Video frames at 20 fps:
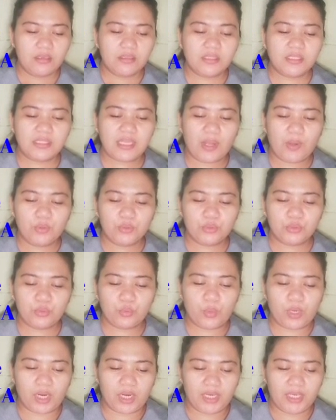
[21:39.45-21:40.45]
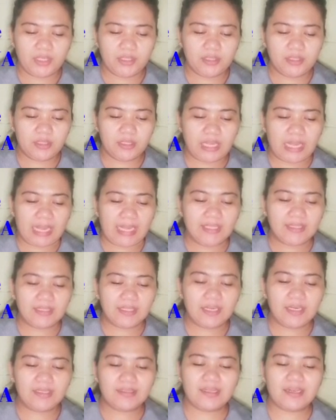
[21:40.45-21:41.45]
southward
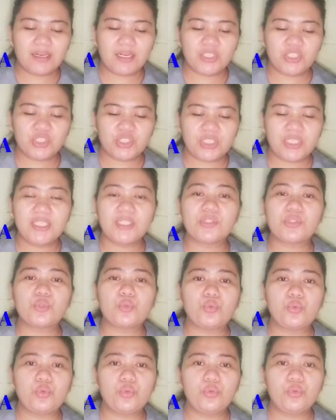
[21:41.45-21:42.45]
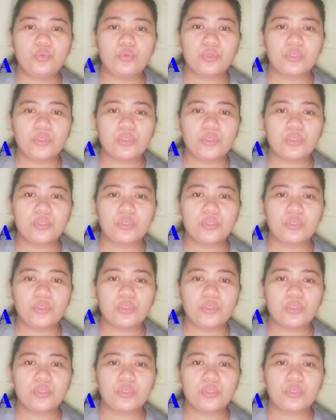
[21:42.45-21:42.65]
until it crashed into